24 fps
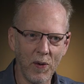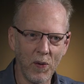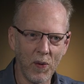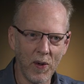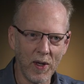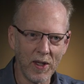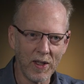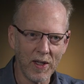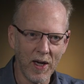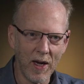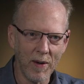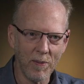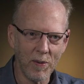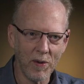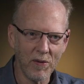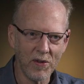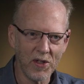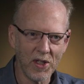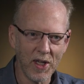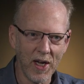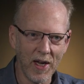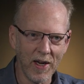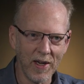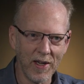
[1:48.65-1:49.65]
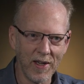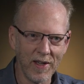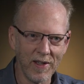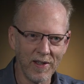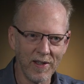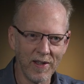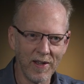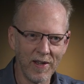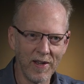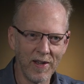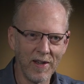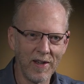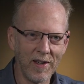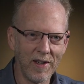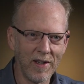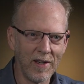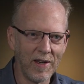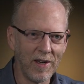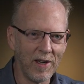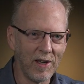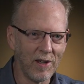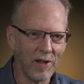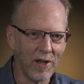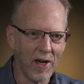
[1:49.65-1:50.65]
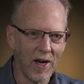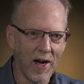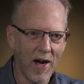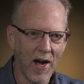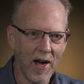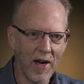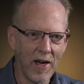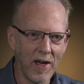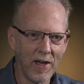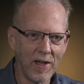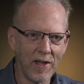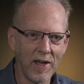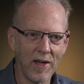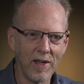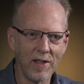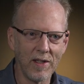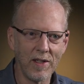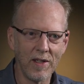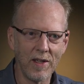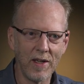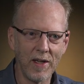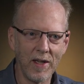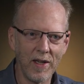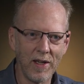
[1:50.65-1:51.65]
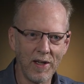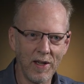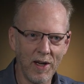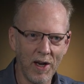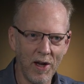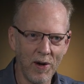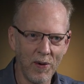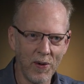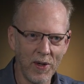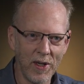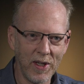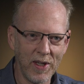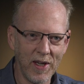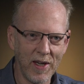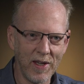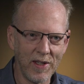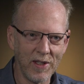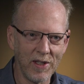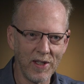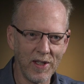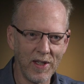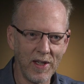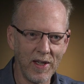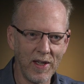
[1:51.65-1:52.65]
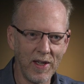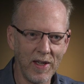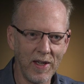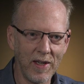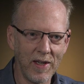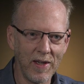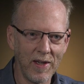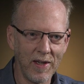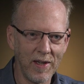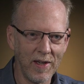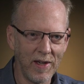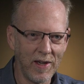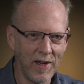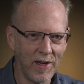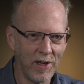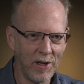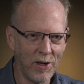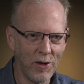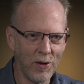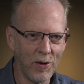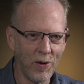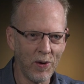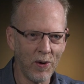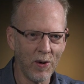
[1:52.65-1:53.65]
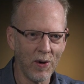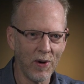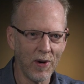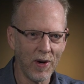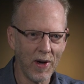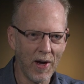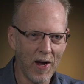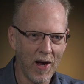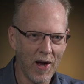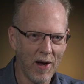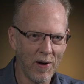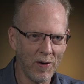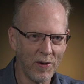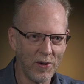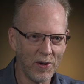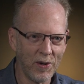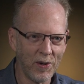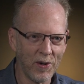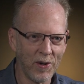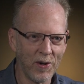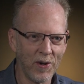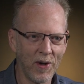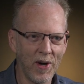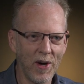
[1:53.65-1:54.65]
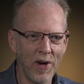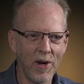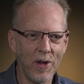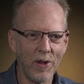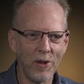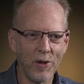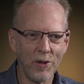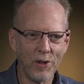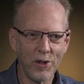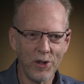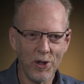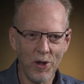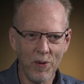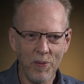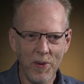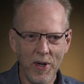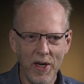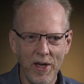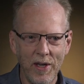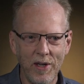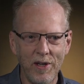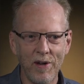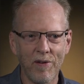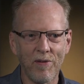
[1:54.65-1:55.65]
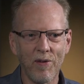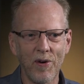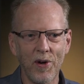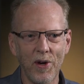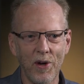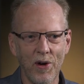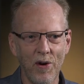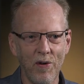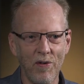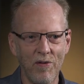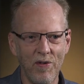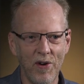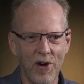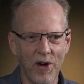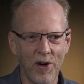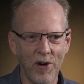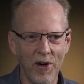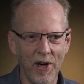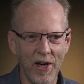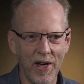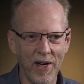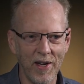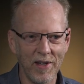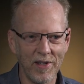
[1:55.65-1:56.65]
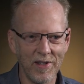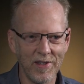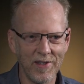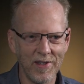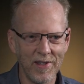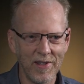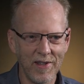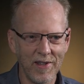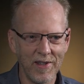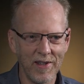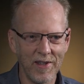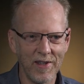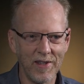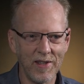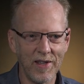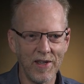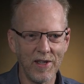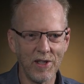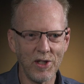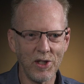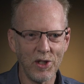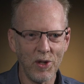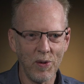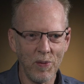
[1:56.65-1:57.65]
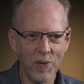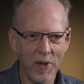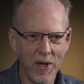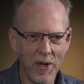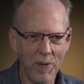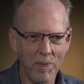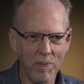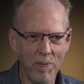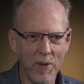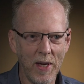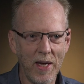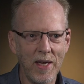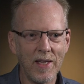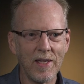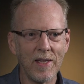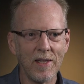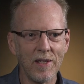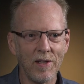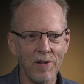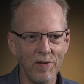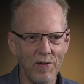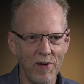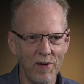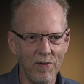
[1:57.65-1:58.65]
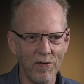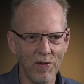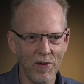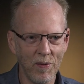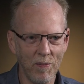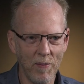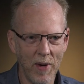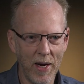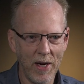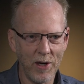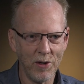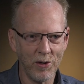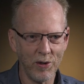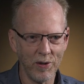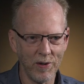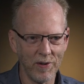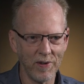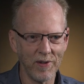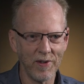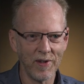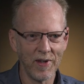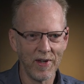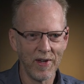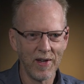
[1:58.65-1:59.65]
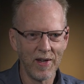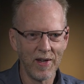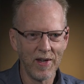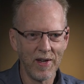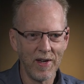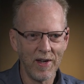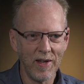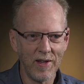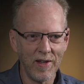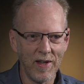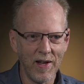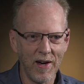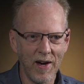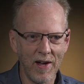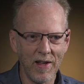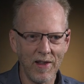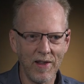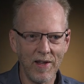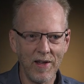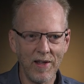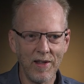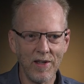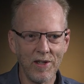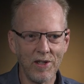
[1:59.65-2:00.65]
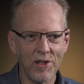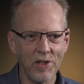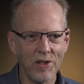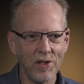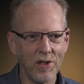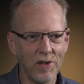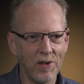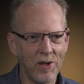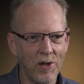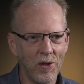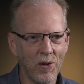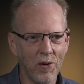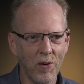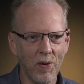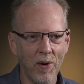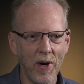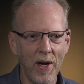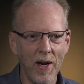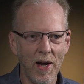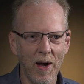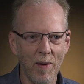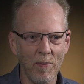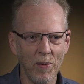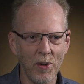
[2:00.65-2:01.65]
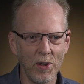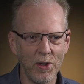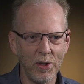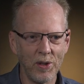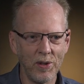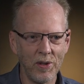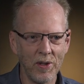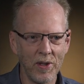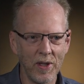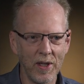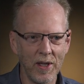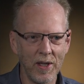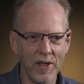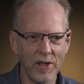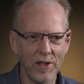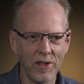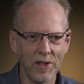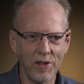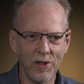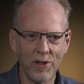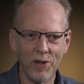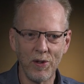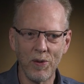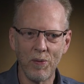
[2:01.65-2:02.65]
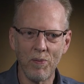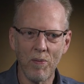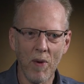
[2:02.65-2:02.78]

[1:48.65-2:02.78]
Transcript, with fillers: in what type of setting? You know, high intensity, low intensity, indoor, outdoor. There's so many different covariates and, and so many pieces of information that I think this is a great opportunity to do